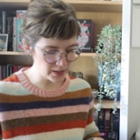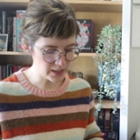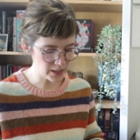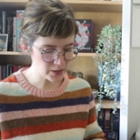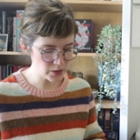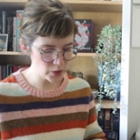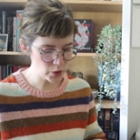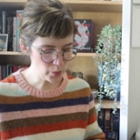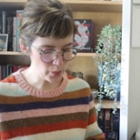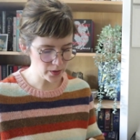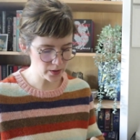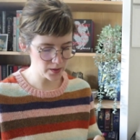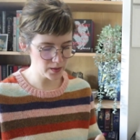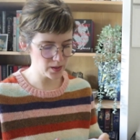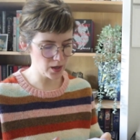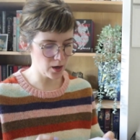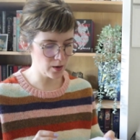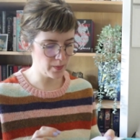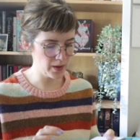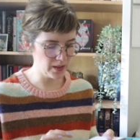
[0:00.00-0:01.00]
these next two
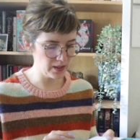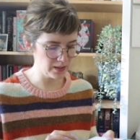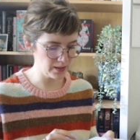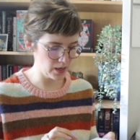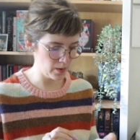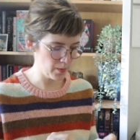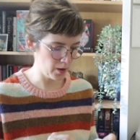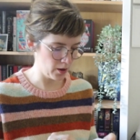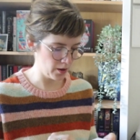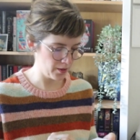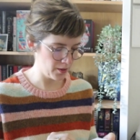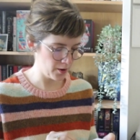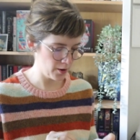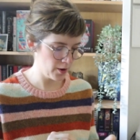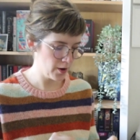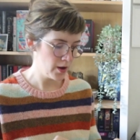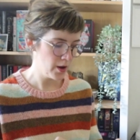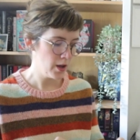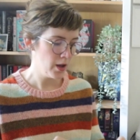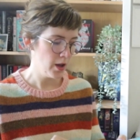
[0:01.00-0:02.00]
books are by the same
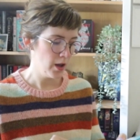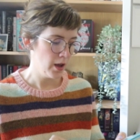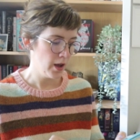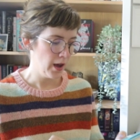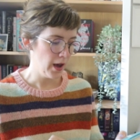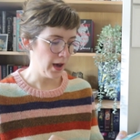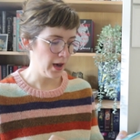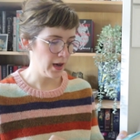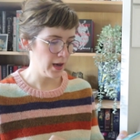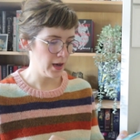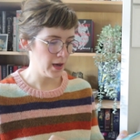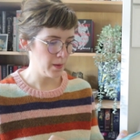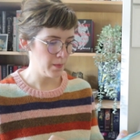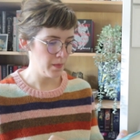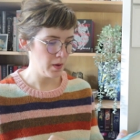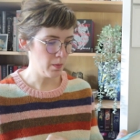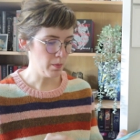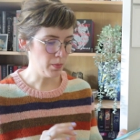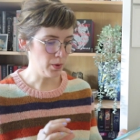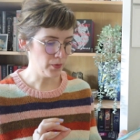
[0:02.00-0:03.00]
author.
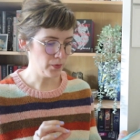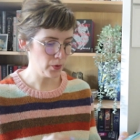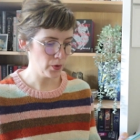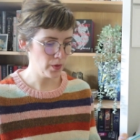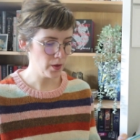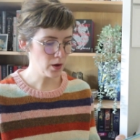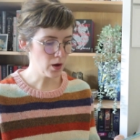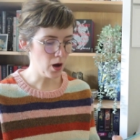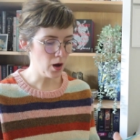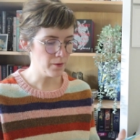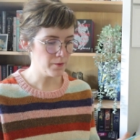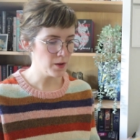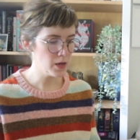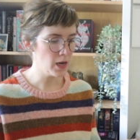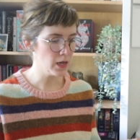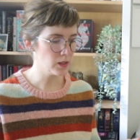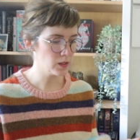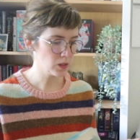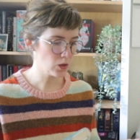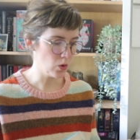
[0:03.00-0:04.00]
Before the Coffee
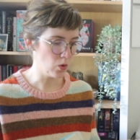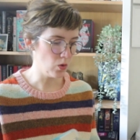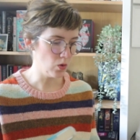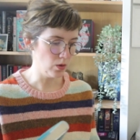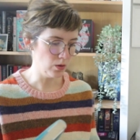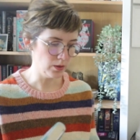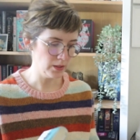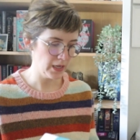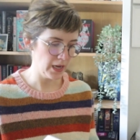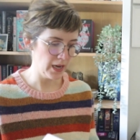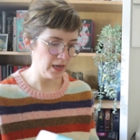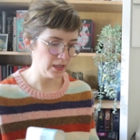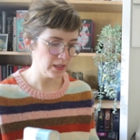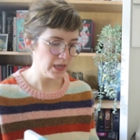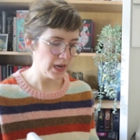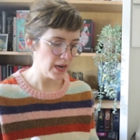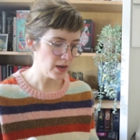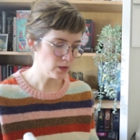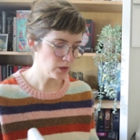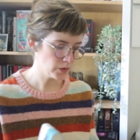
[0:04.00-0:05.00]
Gets Cold and
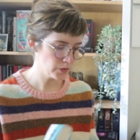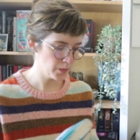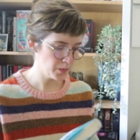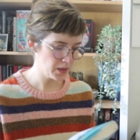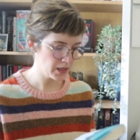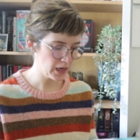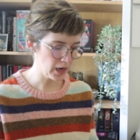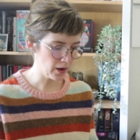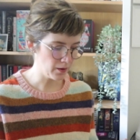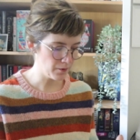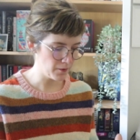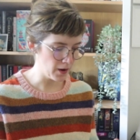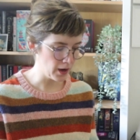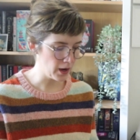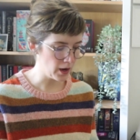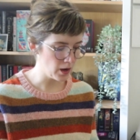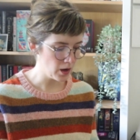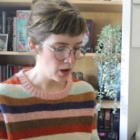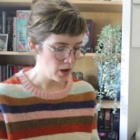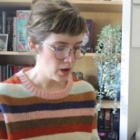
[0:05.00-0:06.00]
Tales from the
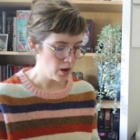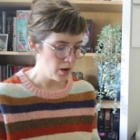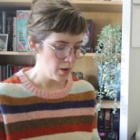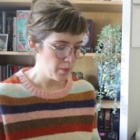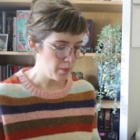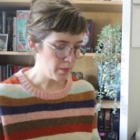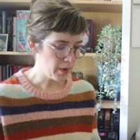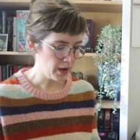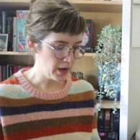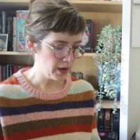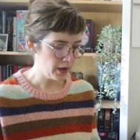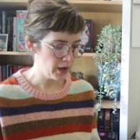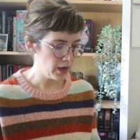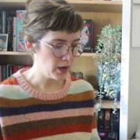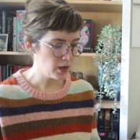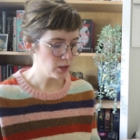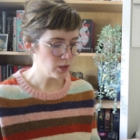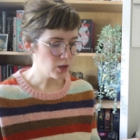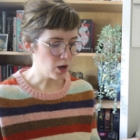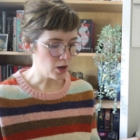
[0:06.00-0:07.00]
Cafe
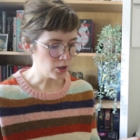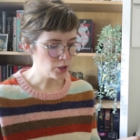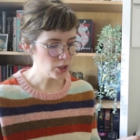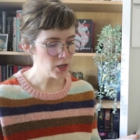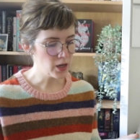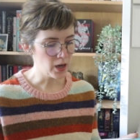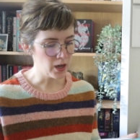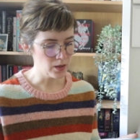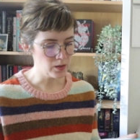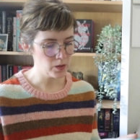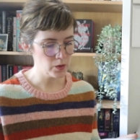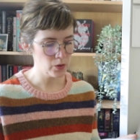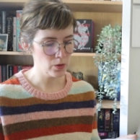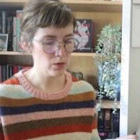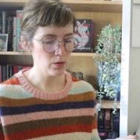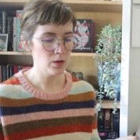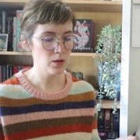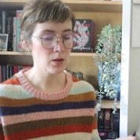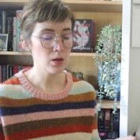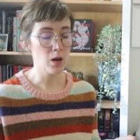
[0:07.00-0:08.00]
by
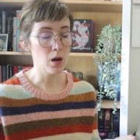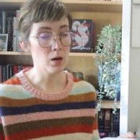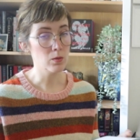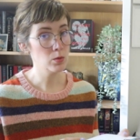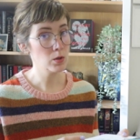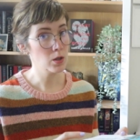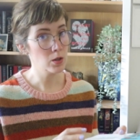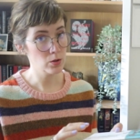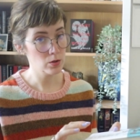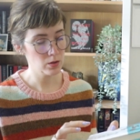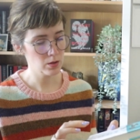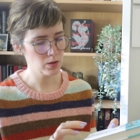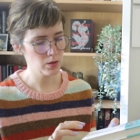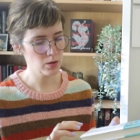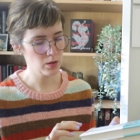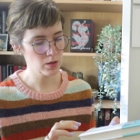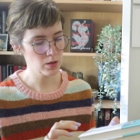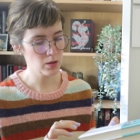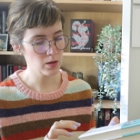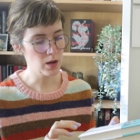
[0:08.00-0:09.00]
Toshikazu
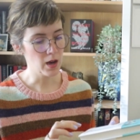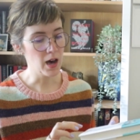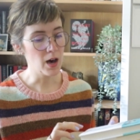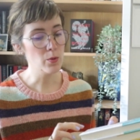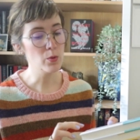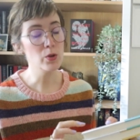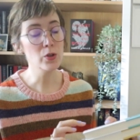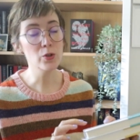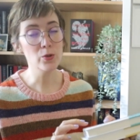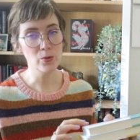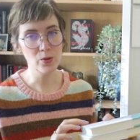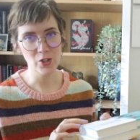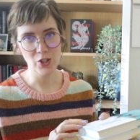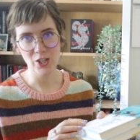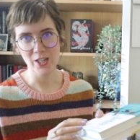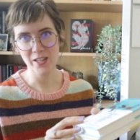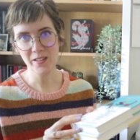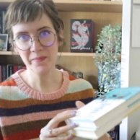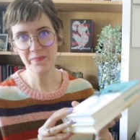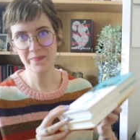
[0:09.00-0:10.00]

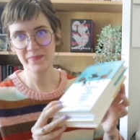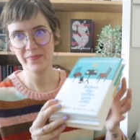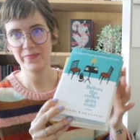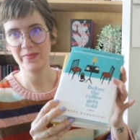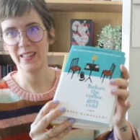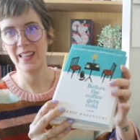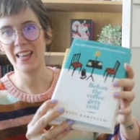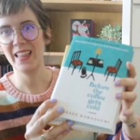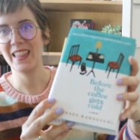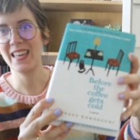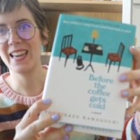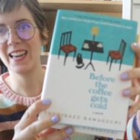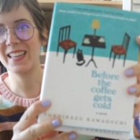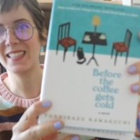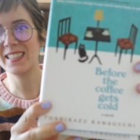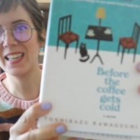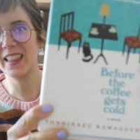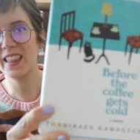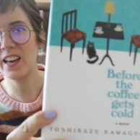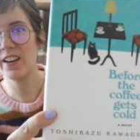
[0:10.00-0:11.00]
Kawaguchi. I think I
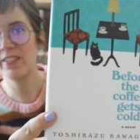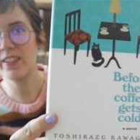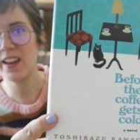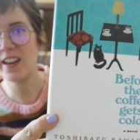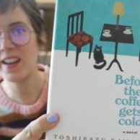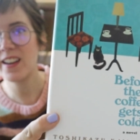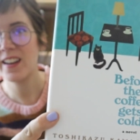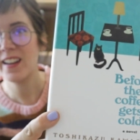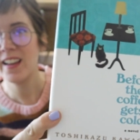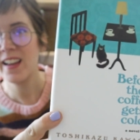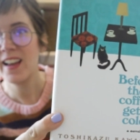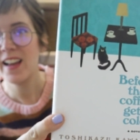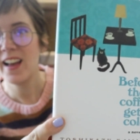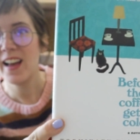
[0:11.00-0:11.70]
said that right.